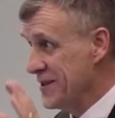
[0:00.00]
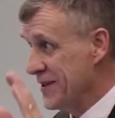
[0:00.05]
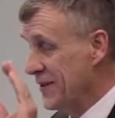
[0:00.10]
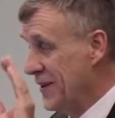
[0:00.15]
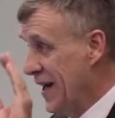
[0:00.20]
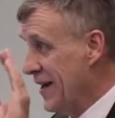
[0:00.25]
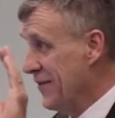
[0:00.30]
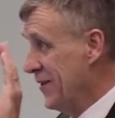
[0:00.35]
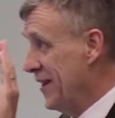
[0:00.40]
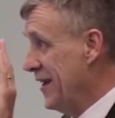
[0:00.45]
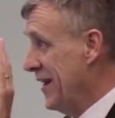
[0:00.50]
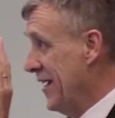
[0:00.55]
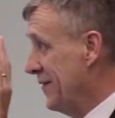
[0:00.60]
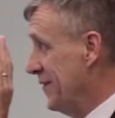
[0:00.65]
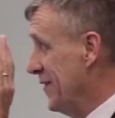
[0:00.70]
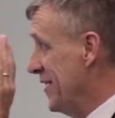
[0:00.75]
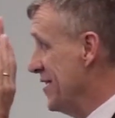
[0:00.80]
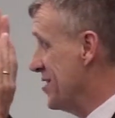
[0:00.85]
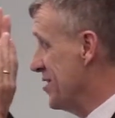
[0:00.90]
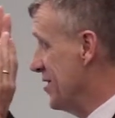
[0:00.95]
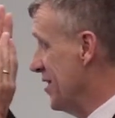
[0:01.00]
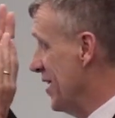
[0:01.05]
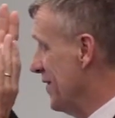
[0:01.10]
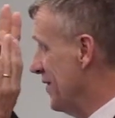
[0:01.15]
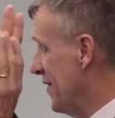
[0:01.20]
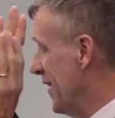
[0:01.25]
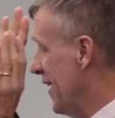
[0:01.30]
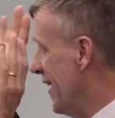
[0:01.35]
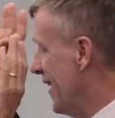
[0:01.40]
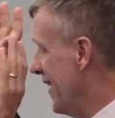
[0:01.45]
we had that vision
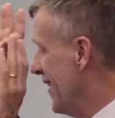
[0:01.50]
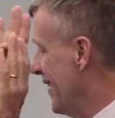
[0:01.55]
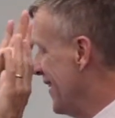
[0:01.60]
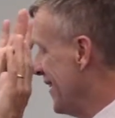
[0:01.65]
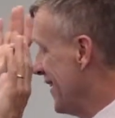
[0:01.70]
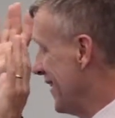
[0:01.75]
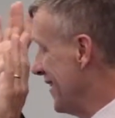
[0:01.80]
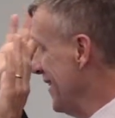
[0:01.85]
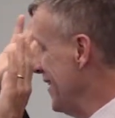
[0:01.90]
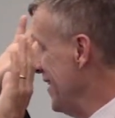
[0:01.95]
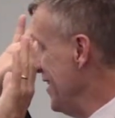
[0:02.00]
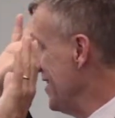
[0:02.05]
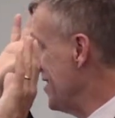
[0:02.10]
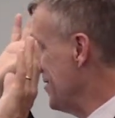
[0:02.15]
of Clint